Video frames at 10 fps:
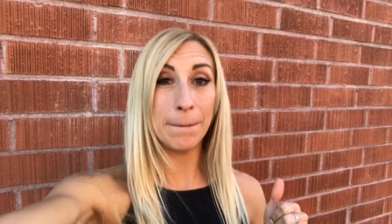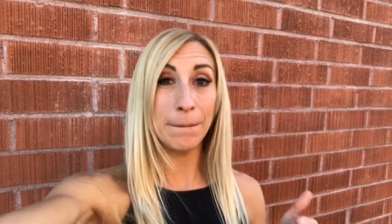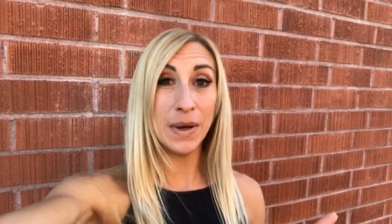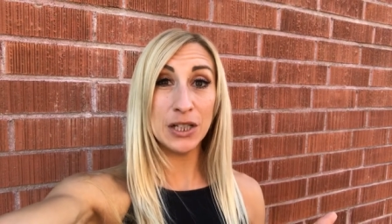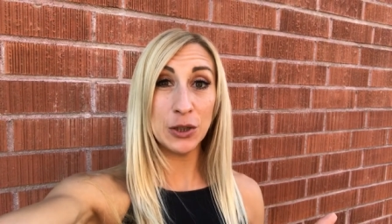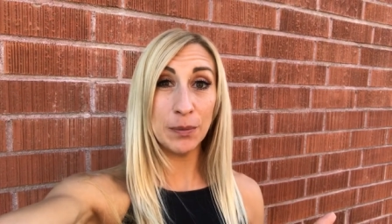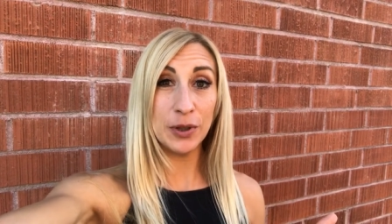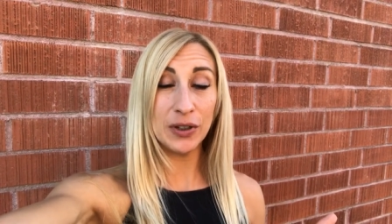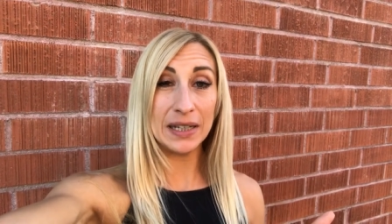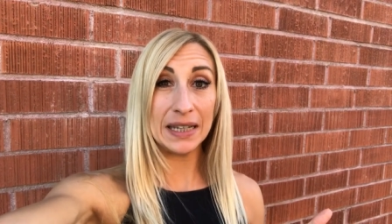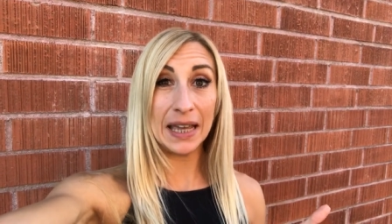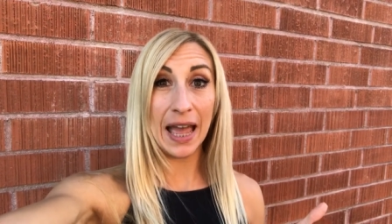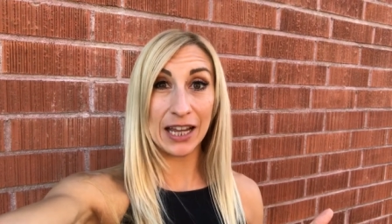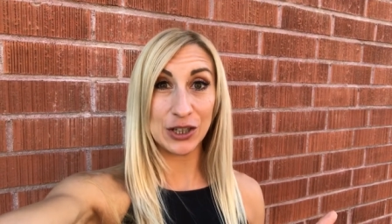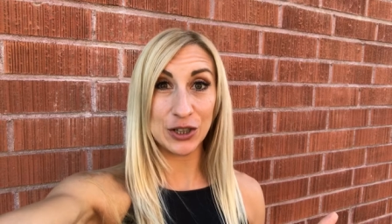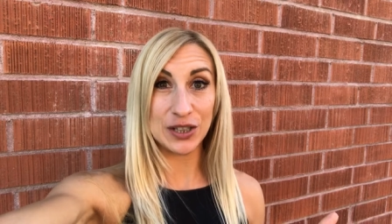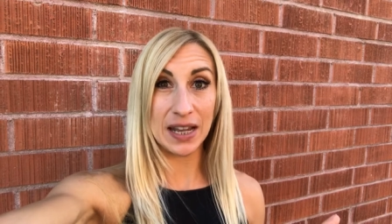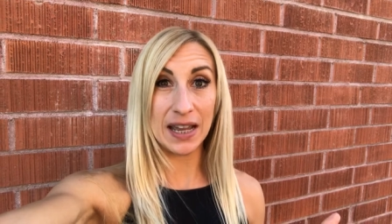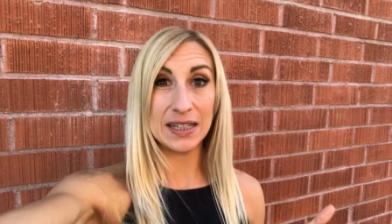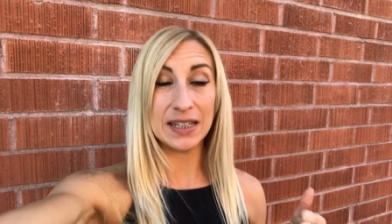muscle building
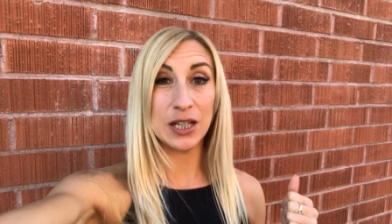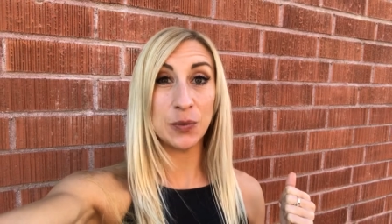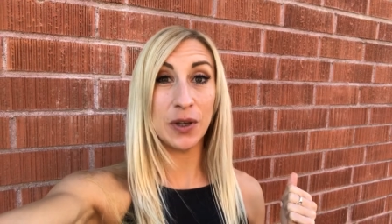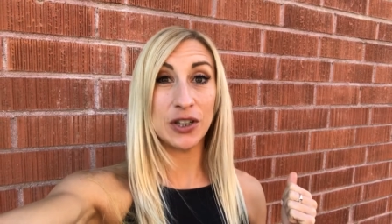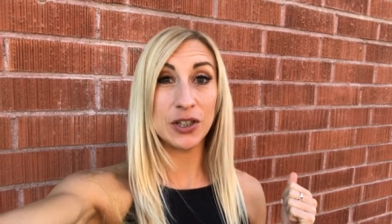exercise as well